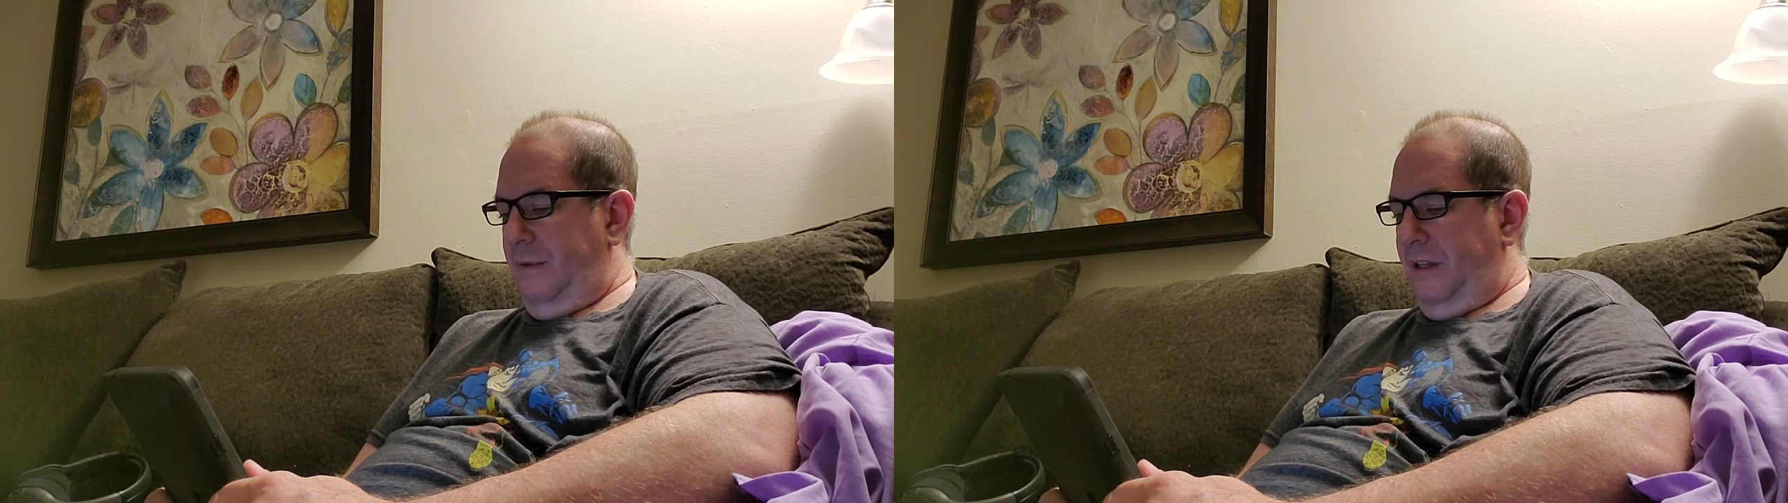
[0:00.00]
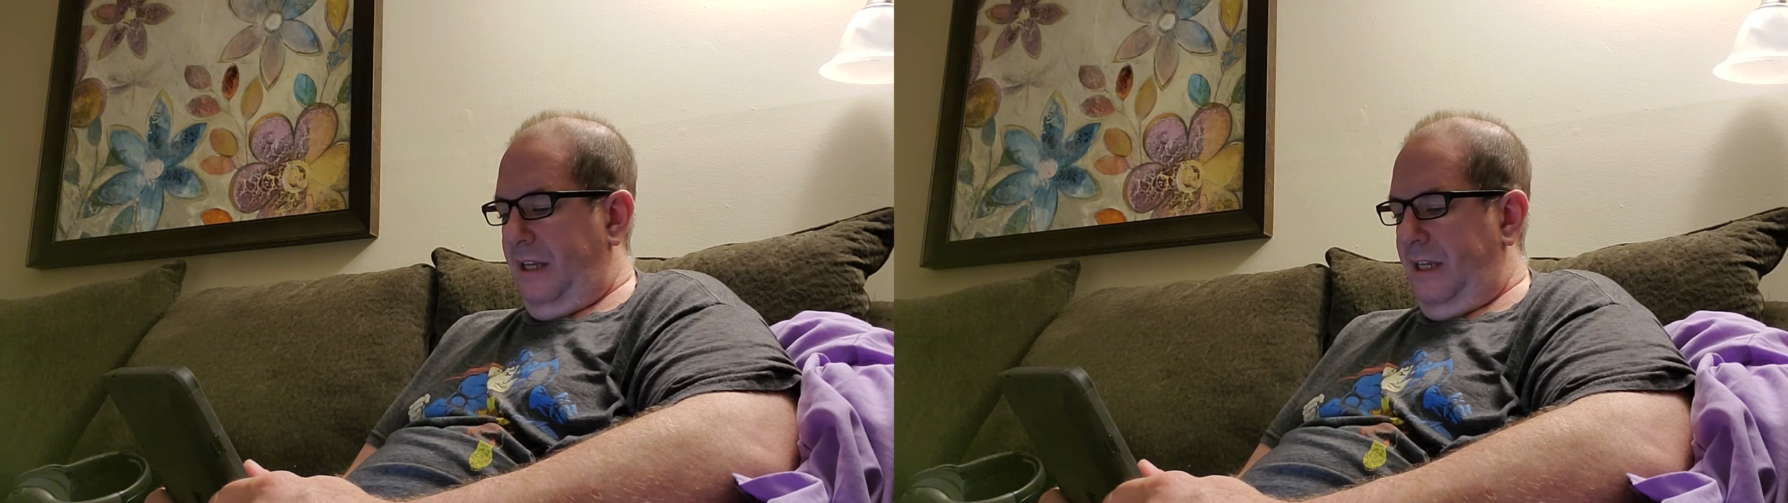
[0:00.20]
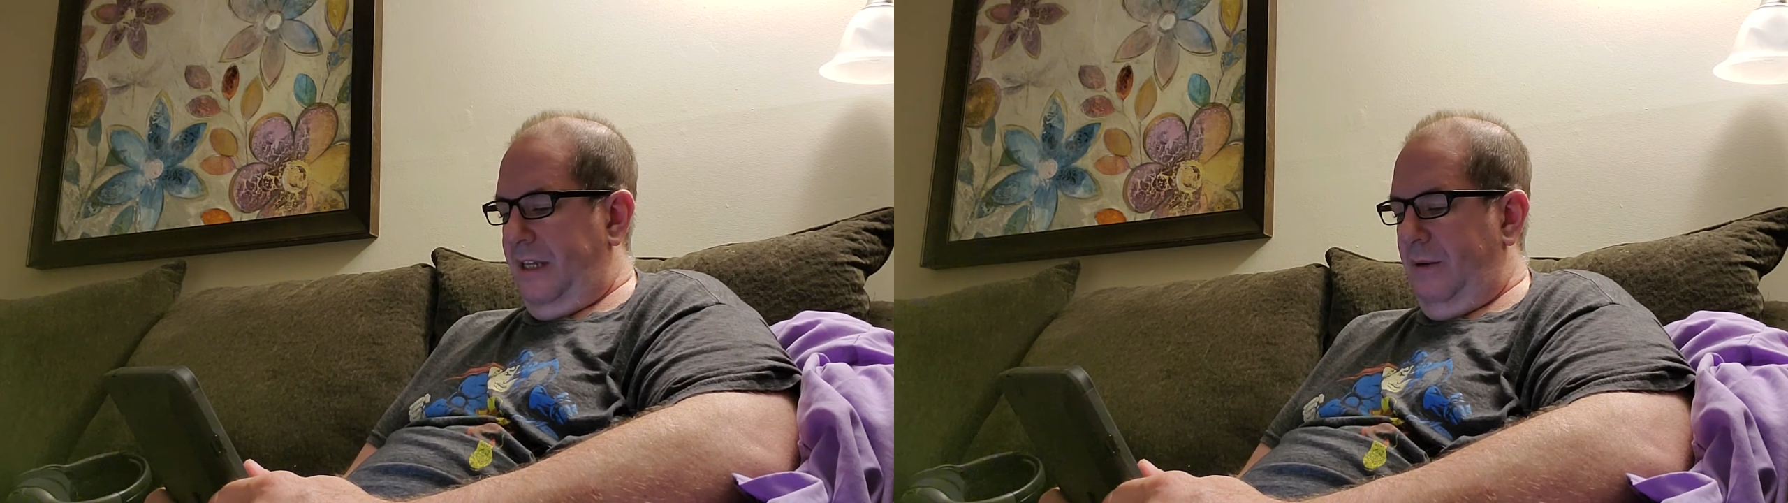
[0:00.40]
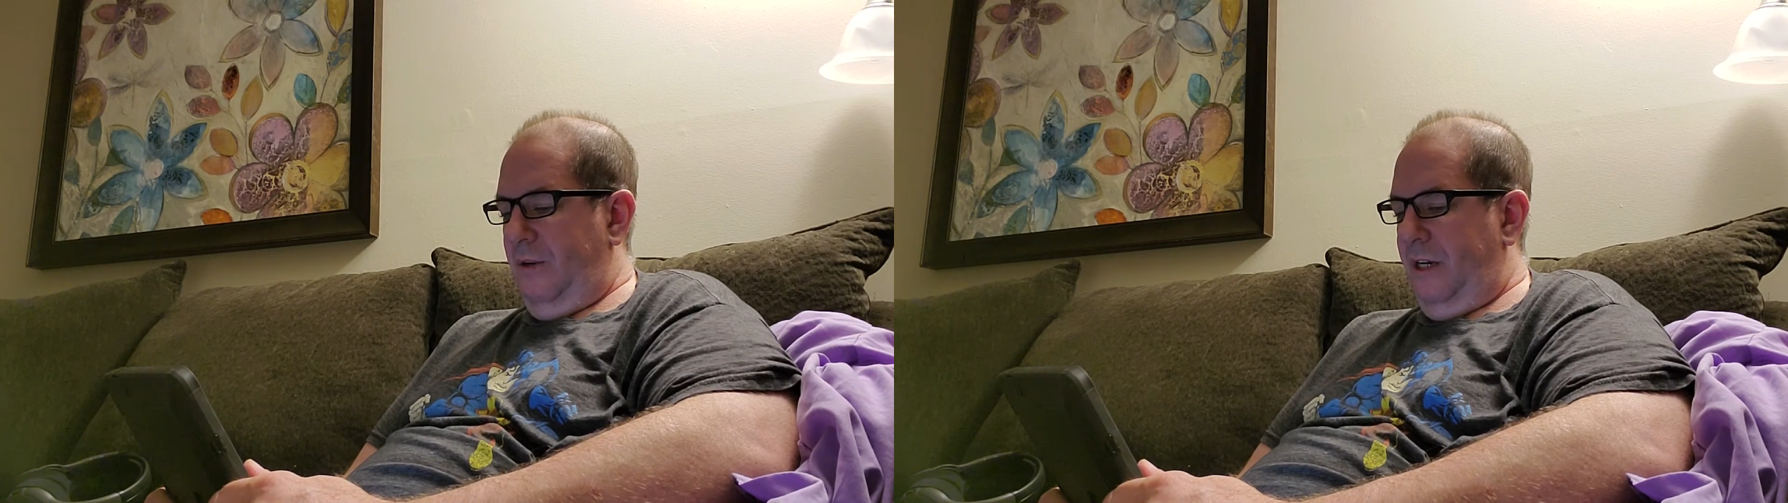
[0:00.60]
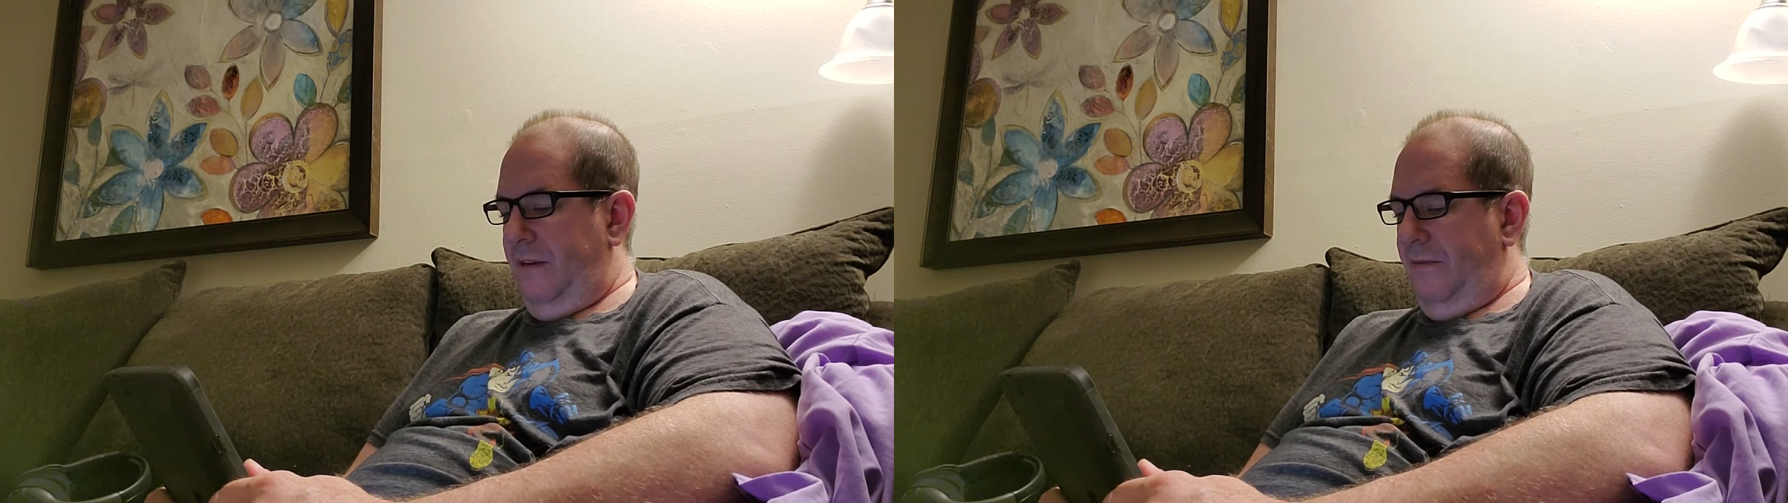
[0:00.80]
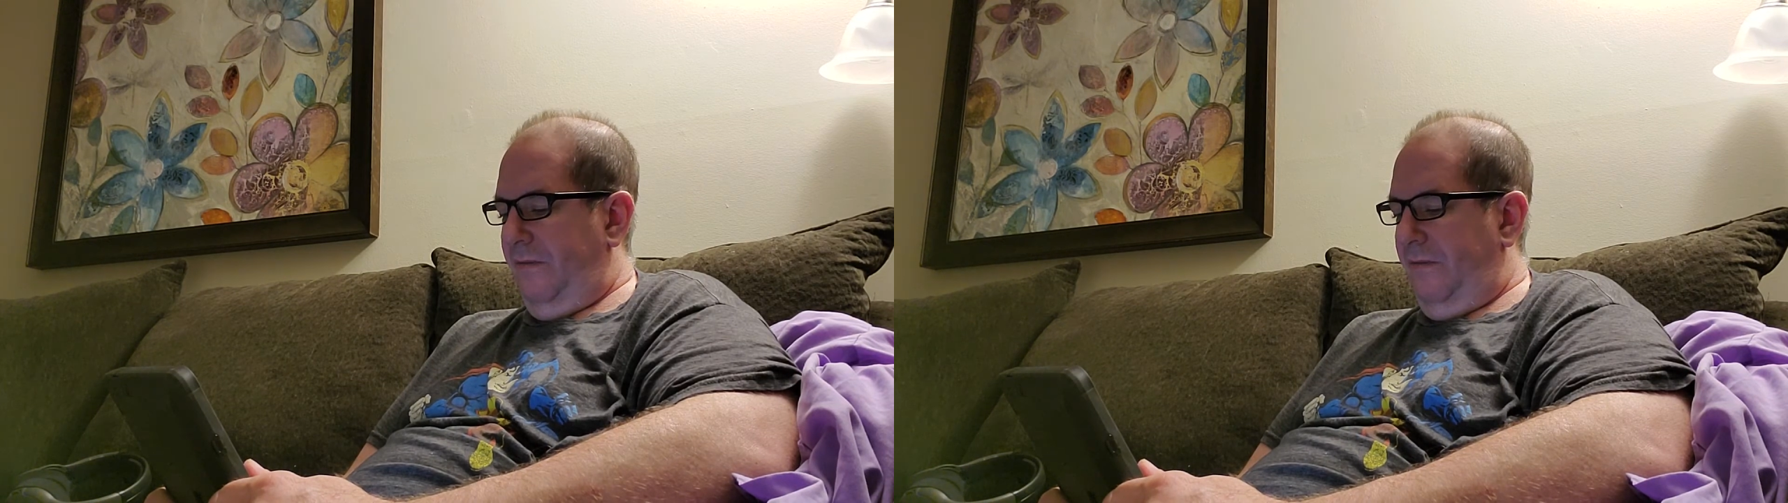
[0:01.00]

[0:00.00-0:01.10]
to think they will ever